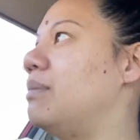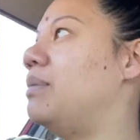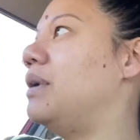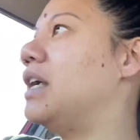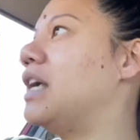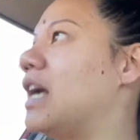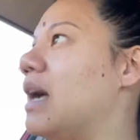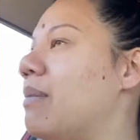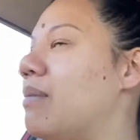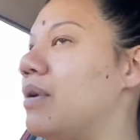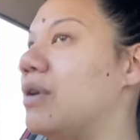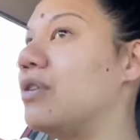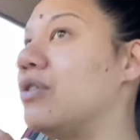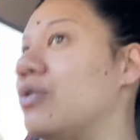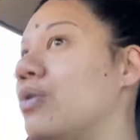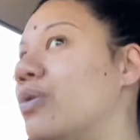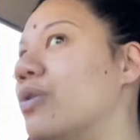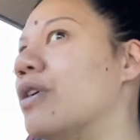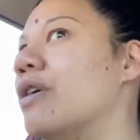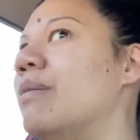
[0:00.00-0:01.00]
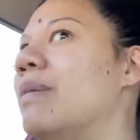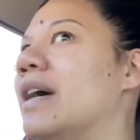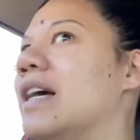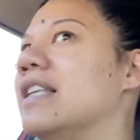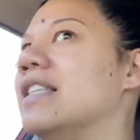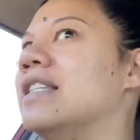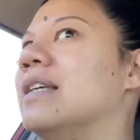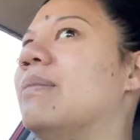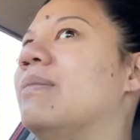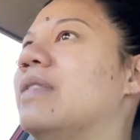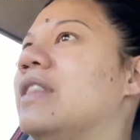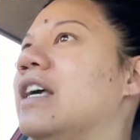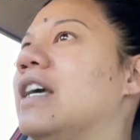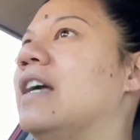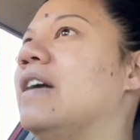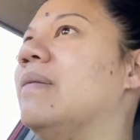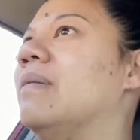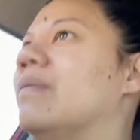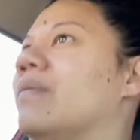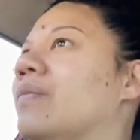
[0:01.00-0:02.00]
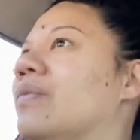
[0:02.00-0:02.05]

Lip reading: being able to talk about something.